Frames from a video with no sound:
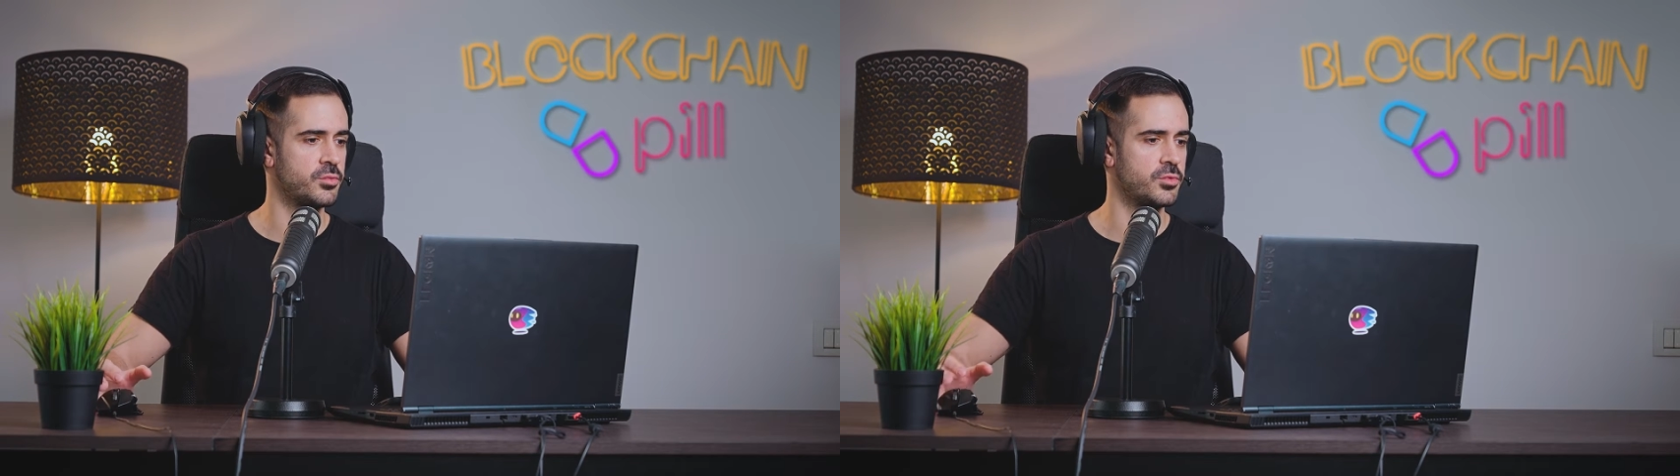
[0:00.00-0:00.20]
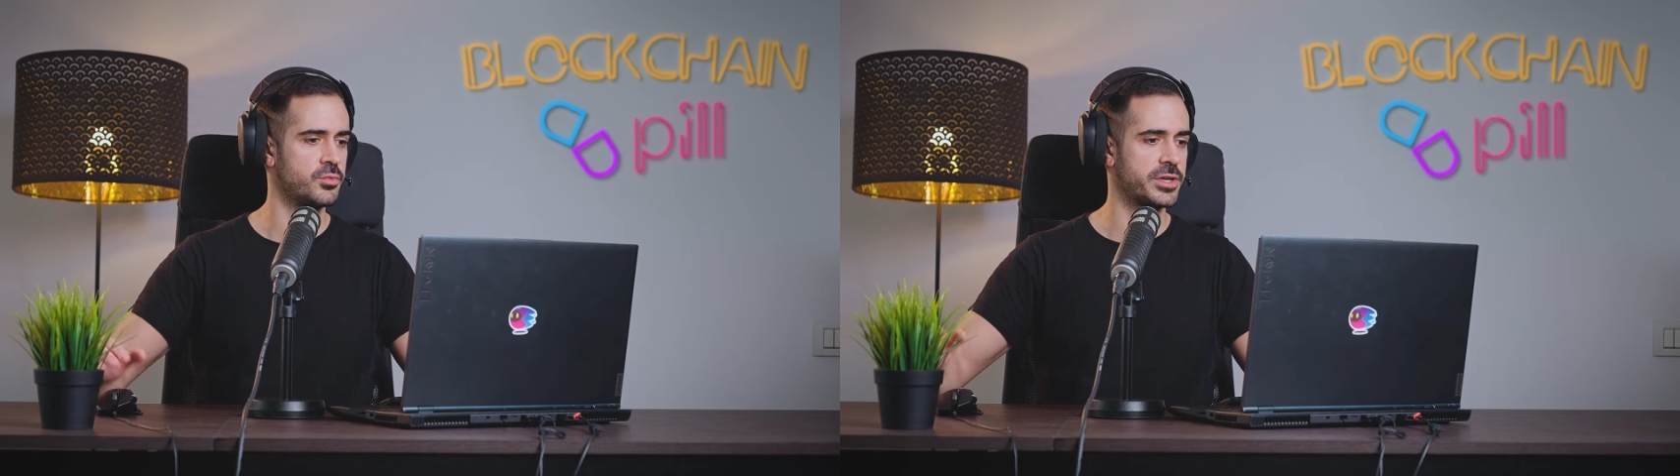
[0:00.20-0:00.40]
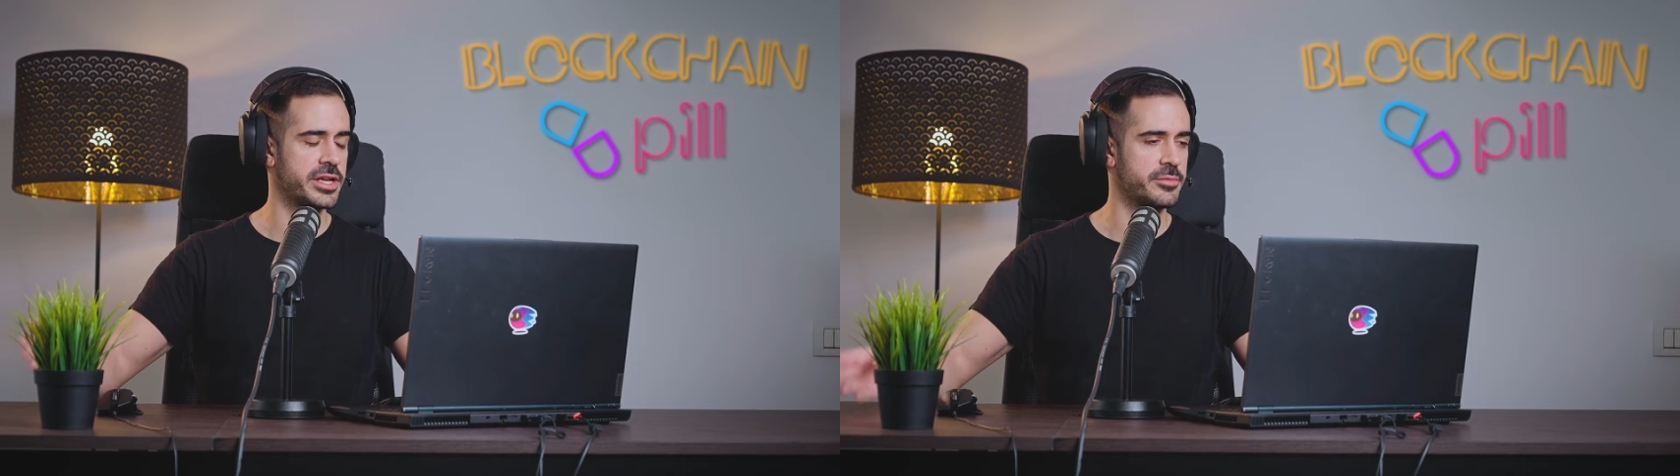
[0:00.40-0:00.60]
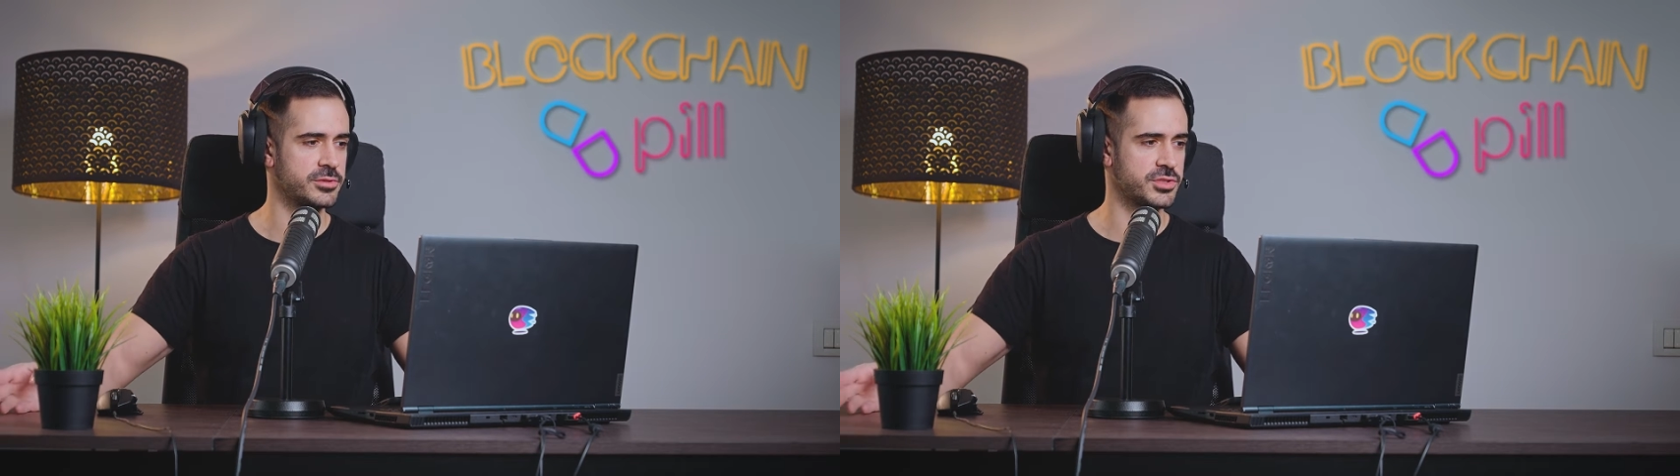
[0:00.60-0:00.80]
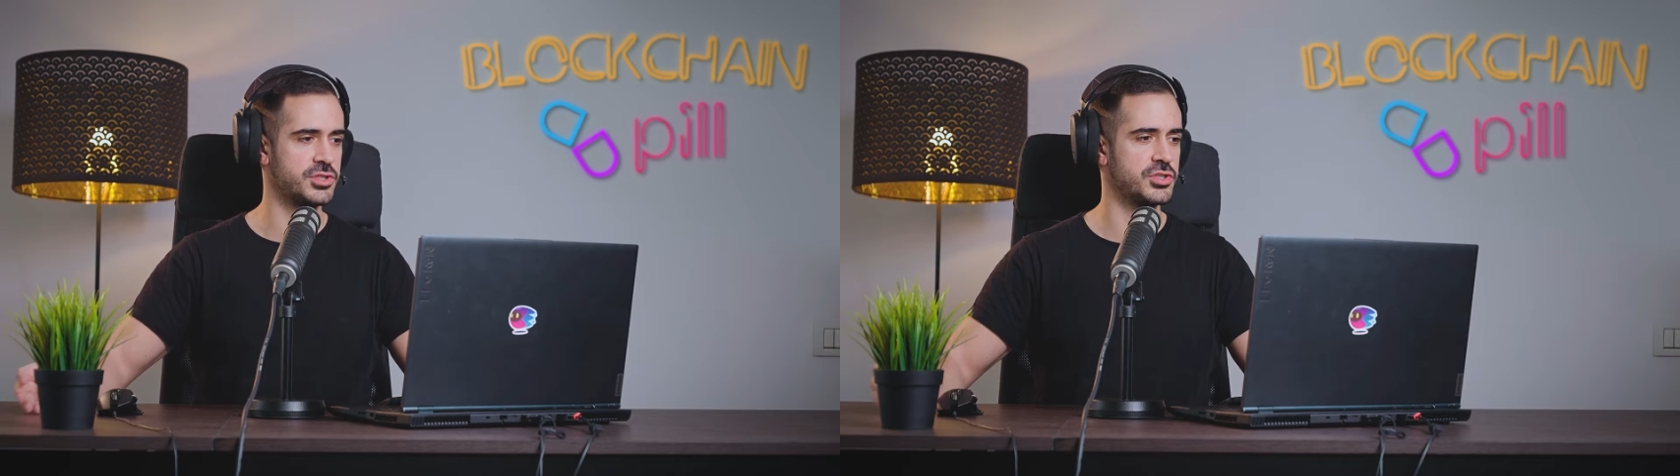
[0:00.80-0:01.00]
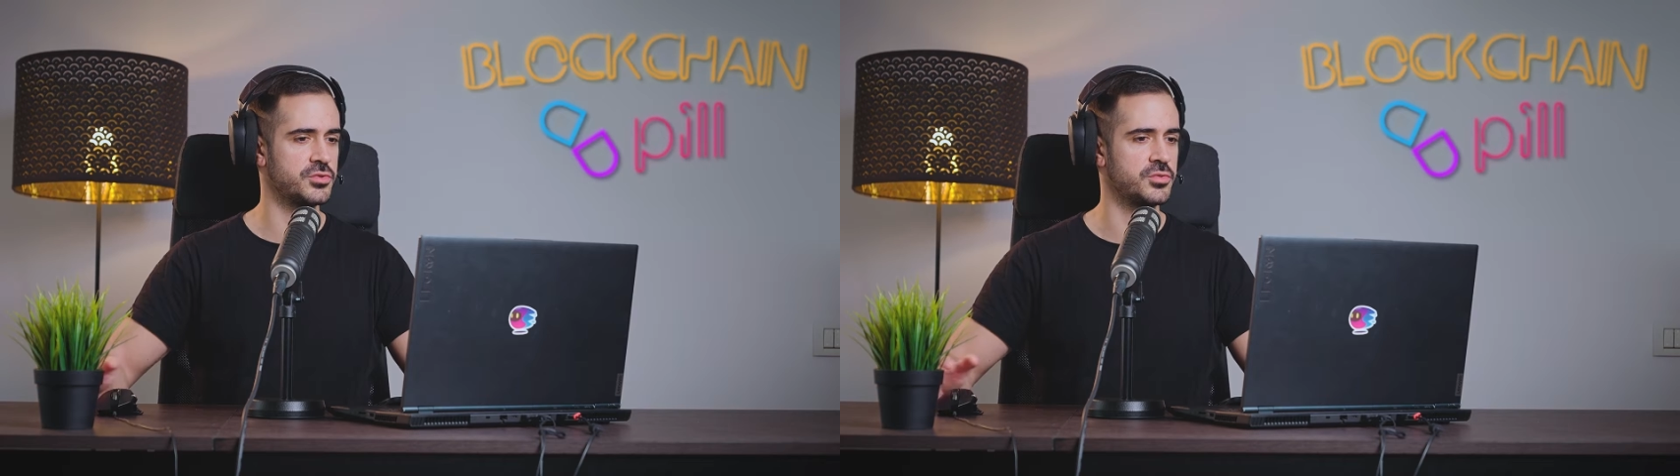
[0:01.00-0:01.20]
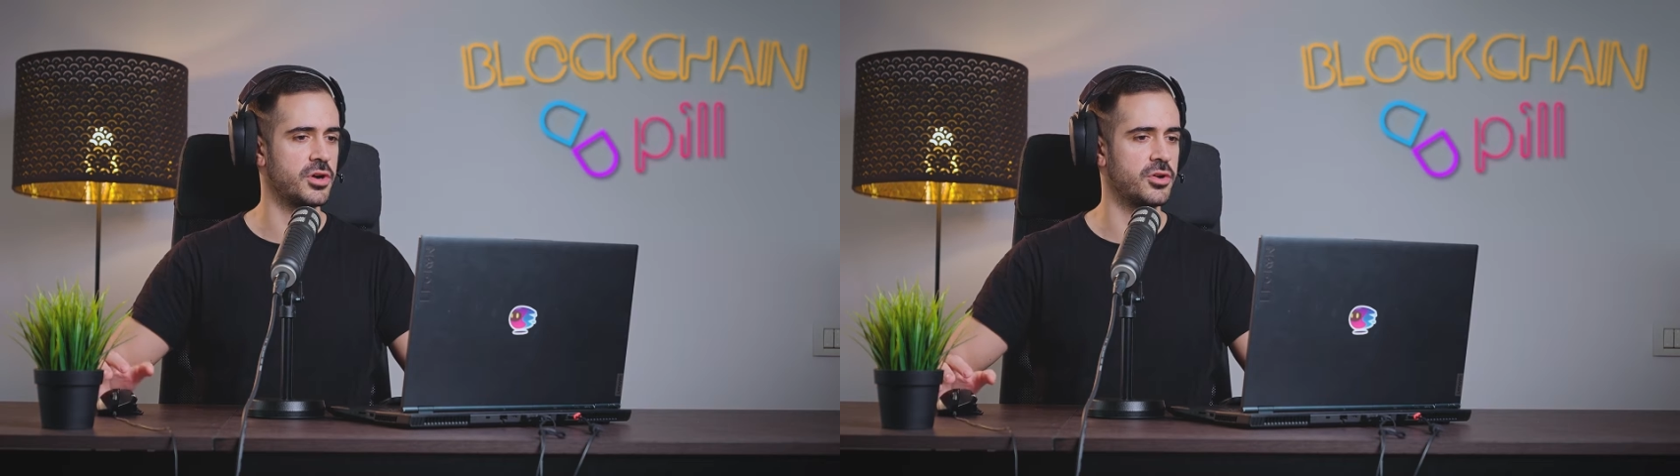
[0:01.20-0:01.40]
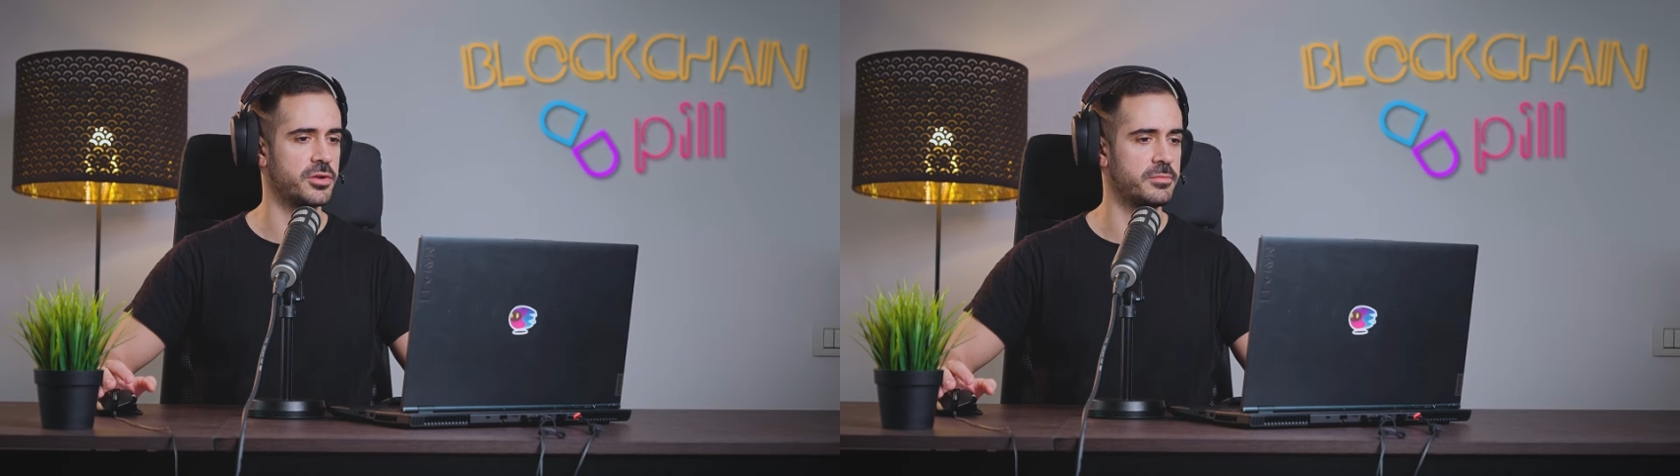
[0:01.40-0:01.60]
weren't able to do
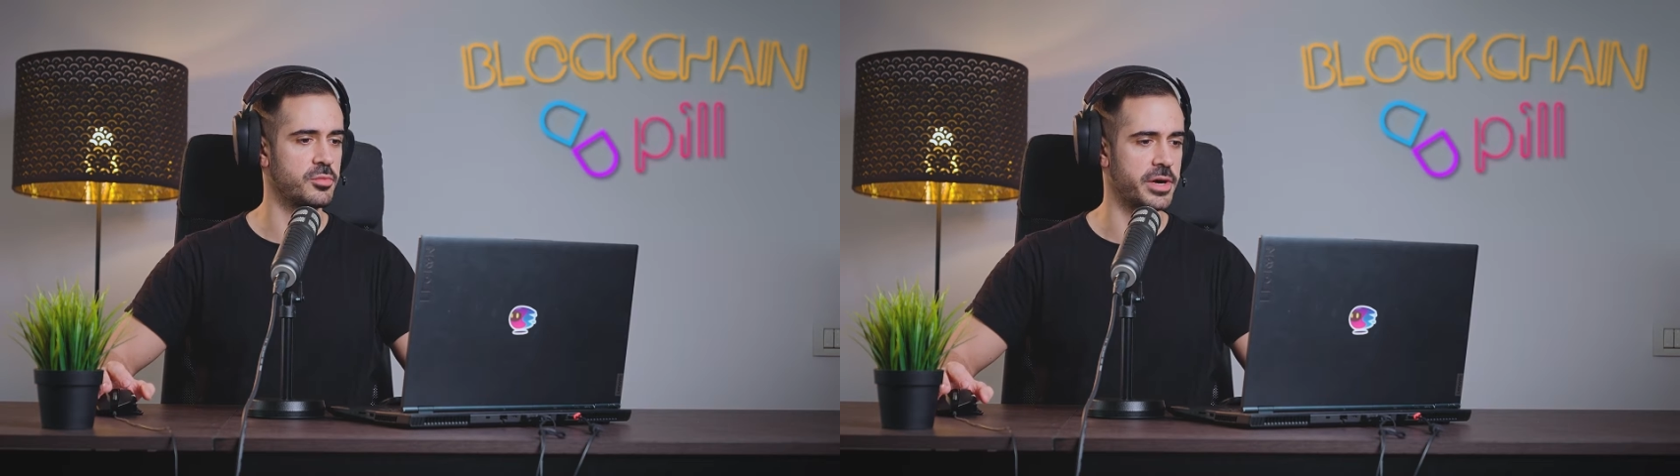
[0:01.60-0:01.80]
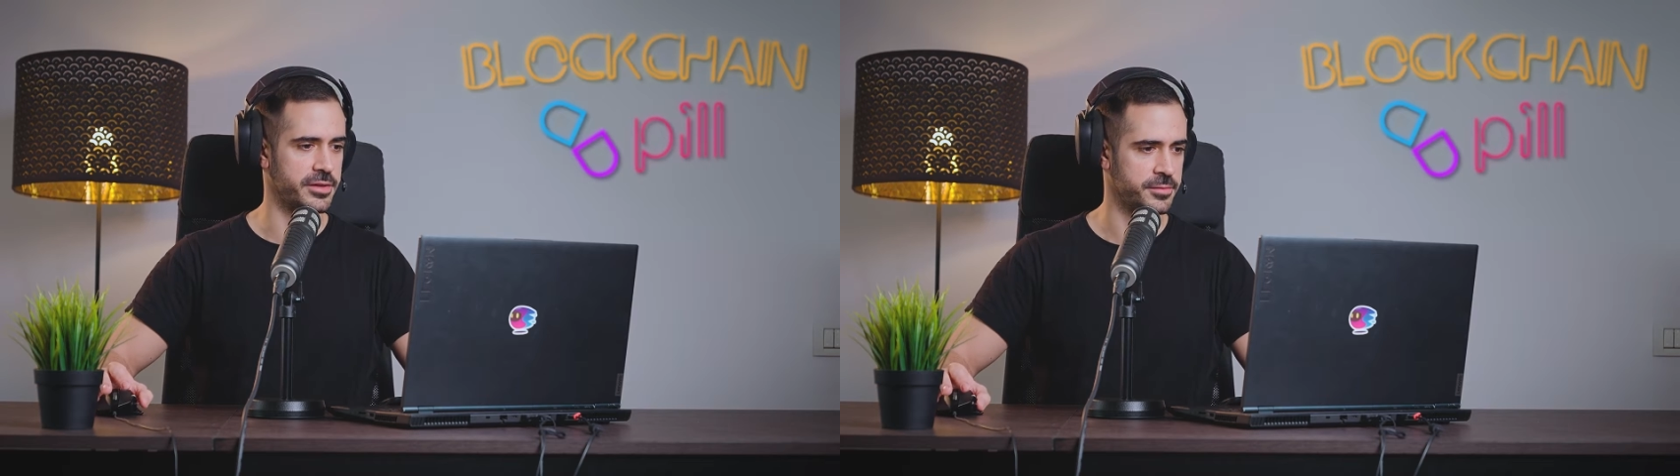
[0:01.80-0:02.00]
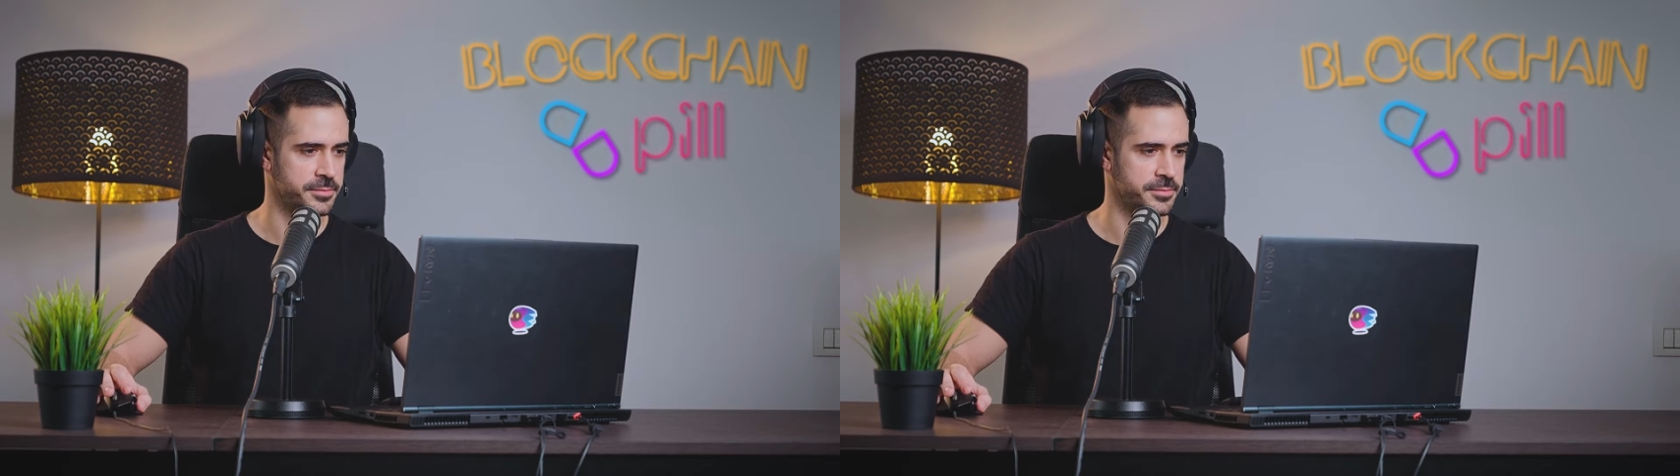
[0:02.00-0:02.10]
on mobile?